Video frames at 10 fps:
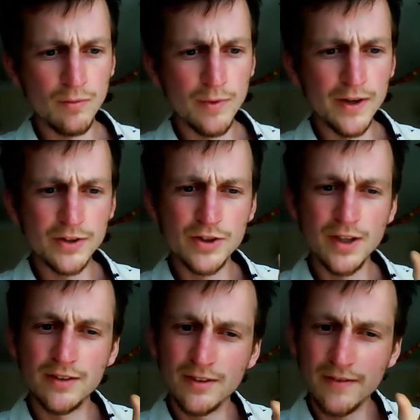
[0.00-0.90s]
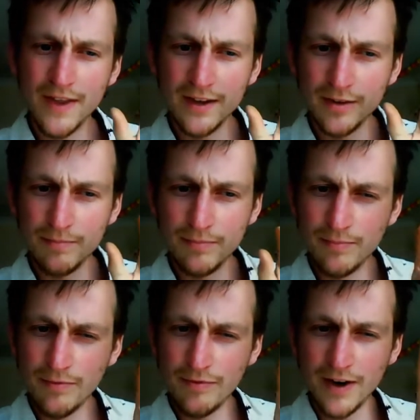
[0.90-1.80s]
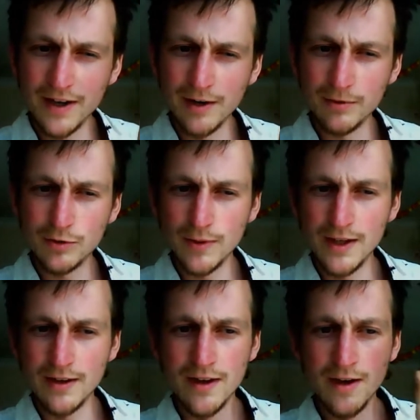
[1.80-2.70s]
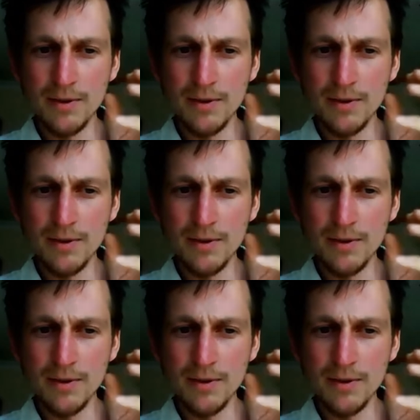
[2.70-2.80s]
which is there's a fine line between